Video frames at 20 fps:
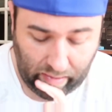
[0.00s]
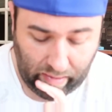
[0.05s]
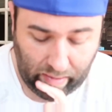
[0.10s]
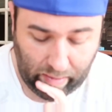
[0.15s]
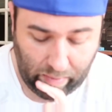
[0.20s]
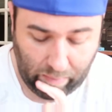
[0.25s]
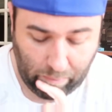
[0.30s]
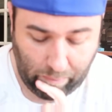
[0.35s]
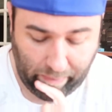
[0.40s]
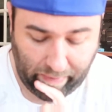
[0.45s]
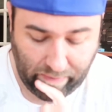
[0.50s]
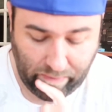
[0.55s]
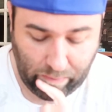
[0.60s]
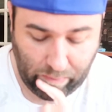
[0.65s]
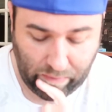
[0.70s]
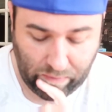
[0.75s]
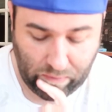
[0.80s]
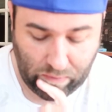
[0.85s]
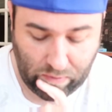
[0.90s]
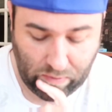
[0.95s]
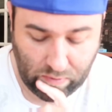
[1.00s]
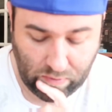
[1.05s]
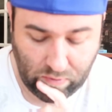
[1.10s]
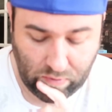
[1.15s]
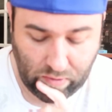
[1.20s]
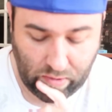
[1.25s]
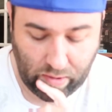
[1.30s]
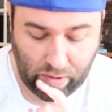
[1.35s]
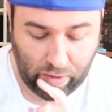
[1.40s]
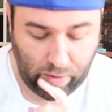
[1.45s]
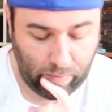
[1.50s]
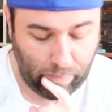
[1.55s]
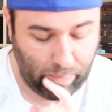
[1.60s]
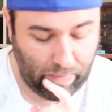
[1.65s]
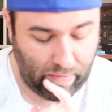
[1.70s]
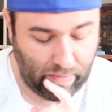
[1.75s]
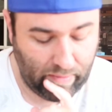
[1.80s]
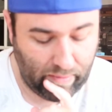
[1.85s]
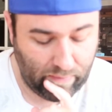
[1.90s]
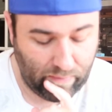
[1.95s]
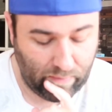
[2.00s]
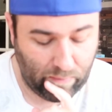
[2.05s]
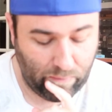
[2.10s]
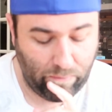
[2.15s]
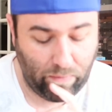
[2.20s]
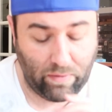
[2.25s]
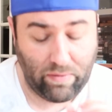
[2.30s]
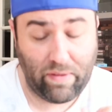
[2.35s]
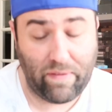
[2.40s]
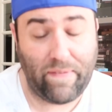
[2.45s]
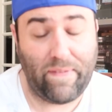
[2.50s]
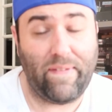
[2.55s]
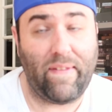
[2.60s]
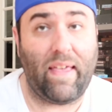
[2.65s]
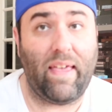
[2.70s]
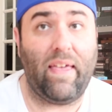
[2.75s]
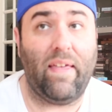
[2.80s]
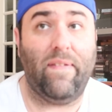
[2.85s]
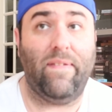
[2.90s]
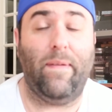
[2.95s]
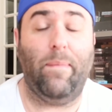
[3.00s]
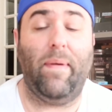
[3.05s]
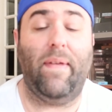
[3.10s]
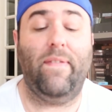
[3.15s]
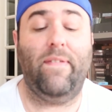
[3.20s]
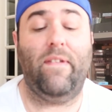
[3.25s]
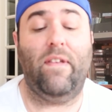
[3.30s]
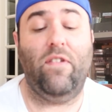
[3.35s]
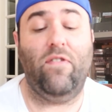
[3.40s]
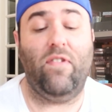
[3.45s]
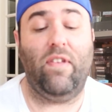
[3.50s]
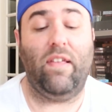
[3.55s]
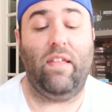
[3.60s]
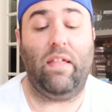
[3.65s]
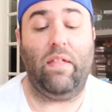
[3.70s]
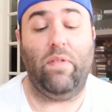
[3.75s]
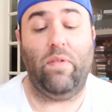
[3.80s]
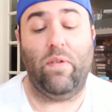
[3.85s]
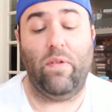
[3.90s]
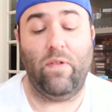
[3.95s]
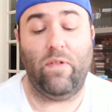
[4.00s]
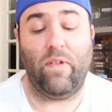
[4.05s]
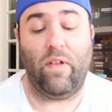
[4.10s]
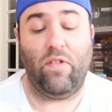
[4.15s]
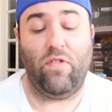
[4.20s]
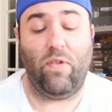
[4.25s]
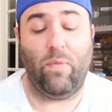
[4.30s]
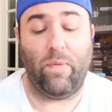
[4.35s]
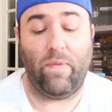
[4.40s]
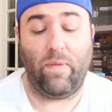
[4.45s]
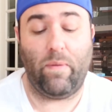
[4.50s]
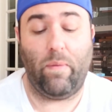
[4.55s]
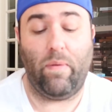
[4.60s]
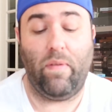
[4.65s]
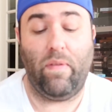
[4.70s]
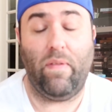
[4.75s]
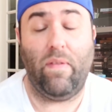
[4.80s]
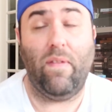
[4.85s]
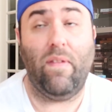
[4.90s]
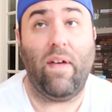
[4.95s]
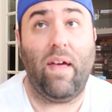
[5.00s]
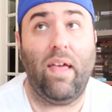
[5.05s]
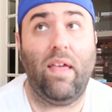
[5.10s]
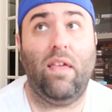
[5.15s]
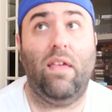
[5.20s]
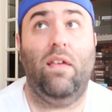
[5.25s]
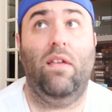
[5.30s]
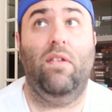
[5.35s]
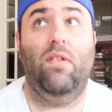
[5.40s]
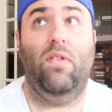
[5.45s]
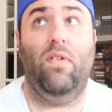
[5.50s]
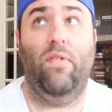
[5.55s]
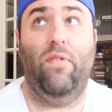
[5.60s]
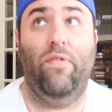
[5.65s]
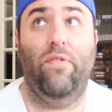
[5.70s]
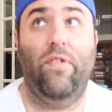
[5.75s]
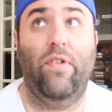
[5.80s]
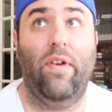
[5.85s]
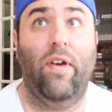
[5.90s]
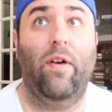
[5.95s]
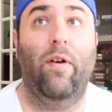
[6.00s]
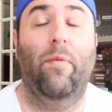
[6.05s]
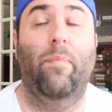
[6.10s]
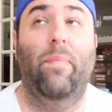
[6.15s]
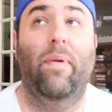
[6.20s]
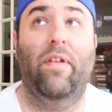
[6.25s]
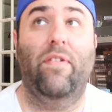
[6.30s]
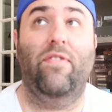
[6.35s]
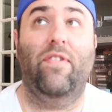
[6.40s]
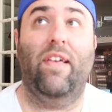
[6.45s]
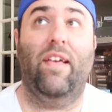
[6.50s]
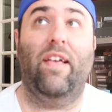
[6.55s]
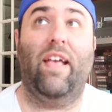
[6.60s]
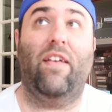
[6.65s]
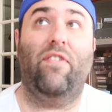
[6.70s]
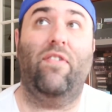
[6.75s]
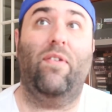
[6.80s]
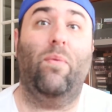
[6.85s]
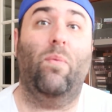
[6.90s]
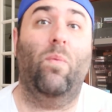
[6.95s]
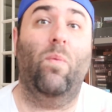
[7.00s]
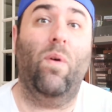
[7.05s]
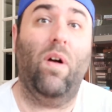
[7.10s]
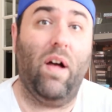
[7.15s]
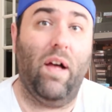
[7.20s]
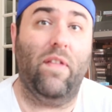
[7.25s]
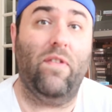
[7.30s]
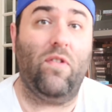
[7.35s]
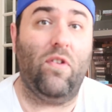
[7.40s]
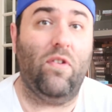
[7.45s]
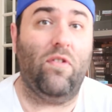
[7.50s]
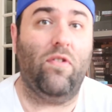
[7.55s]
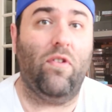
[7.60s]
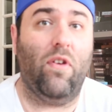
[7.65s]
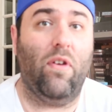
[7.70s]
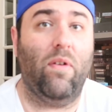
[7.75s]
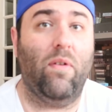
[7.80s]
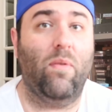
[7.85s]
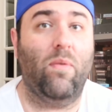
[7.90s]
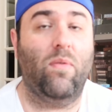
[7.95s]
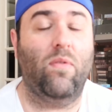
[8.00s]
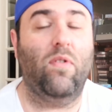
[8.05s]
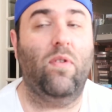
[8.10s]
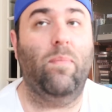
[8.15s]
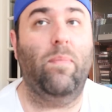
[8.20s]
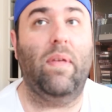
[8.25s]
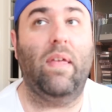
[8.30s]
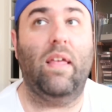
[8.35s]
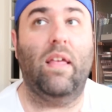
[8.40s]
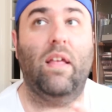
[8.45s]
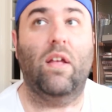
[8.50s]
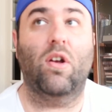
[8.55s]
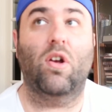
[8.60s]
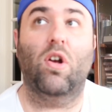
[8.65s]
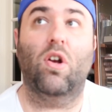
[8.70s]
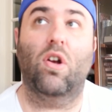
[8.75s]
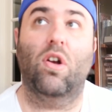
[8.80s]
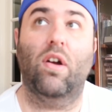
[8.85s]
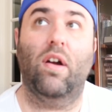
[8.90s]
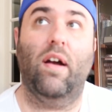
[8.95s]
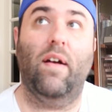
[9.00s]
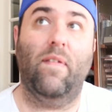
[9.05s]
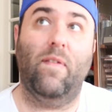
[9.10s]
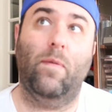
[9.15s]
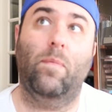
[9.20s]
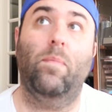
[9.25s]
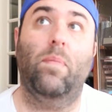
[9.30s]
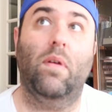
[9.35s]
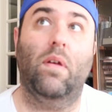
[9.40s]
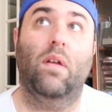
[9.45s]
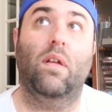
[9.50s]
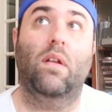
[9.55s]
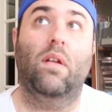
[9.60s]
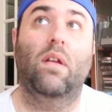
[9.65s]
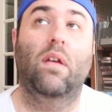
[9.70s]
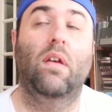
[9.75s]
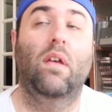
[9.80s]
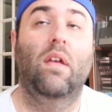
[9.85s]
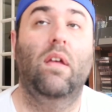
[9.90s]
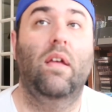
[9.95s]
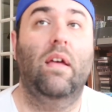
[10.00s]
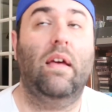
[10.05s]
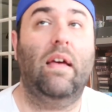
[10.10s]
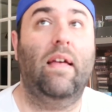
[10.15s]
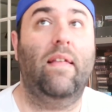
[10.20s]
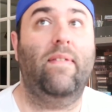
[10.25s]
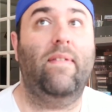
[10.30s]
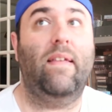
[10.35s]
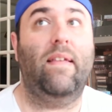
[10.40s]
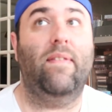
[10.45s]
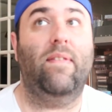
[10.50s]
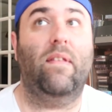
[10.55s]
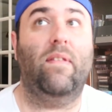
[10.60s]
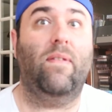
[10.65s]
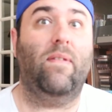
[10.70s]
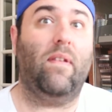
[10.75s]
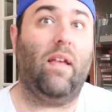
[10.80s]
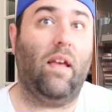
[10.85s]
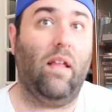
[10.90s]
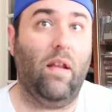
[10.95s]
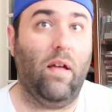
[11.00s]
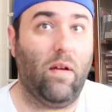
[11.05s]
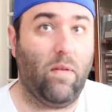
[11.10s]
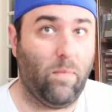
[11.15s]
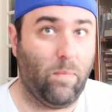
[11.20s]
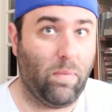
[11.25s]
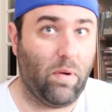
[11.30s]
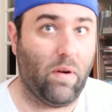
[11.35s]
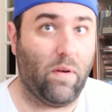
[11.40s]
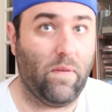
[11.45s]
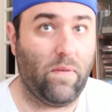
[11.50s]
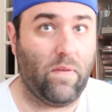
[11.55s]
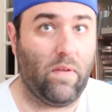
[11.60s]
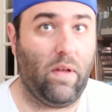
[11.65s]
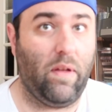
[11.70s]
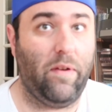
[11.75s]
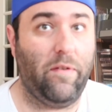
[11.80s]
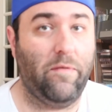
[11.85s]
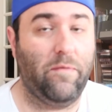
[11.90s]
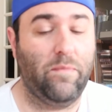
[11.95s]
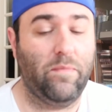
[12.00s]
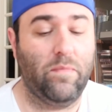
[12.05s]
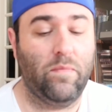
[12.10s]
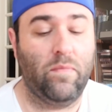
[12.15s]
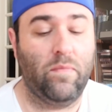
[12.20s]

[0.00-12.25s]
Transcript: and basically wants Yujiro but doesn't full on say it. So basically she loses like she wants someone like Yujiro but she actually wants Yujiro to be her husband because he's a stand-up person.